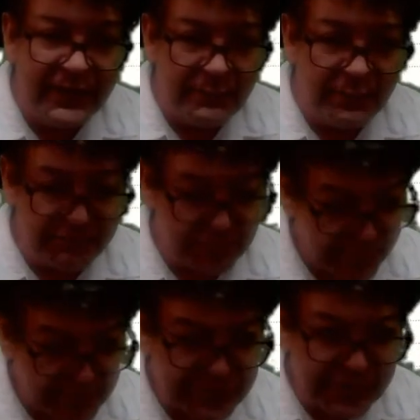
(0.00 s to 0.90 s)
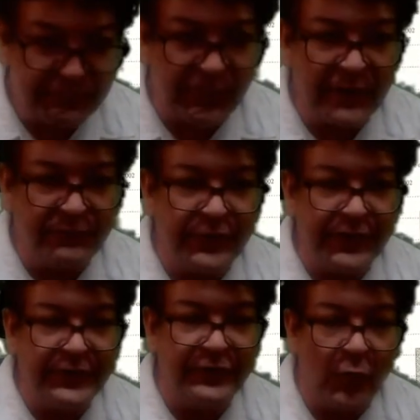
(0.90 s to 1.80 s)
But if you're mentioning Frankfurt
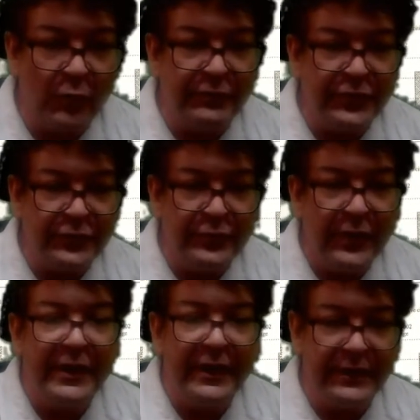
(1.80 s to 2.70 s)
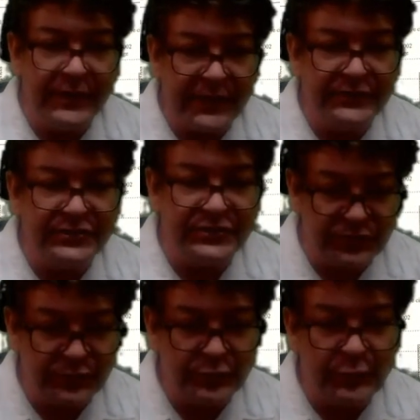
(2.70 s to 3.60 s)
in your overview, it needs
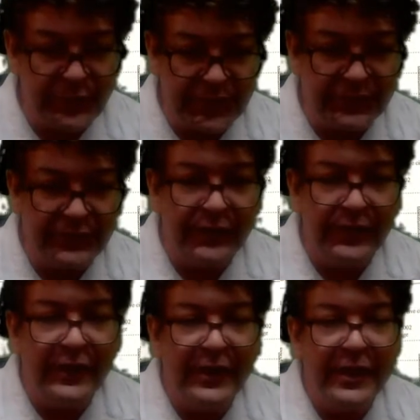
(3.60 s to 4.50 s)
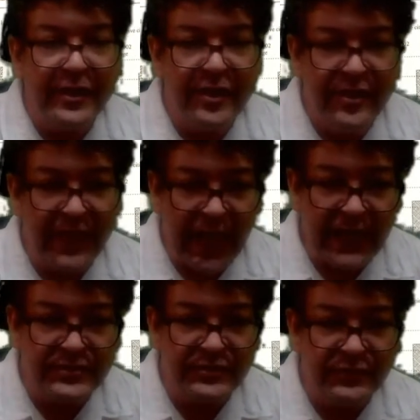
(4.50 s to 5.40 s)
to be
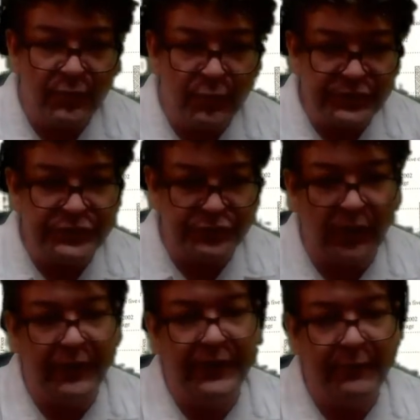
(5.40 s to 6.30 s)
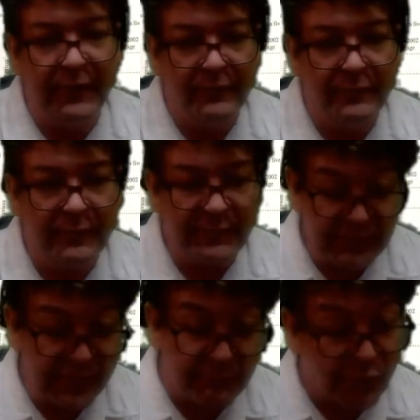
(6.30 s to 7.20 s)
that which you're talking about. I mean,
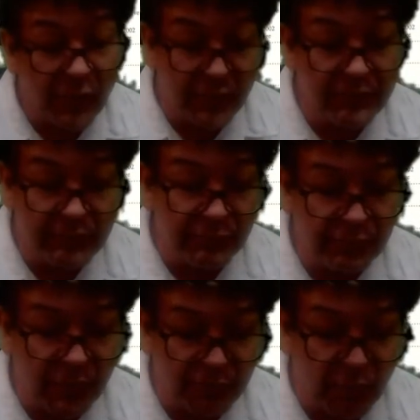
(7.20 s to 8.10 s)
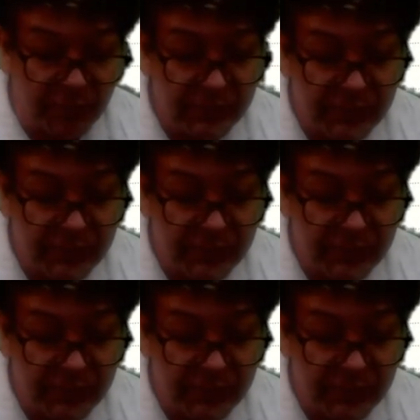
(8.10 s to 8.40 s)
that part of what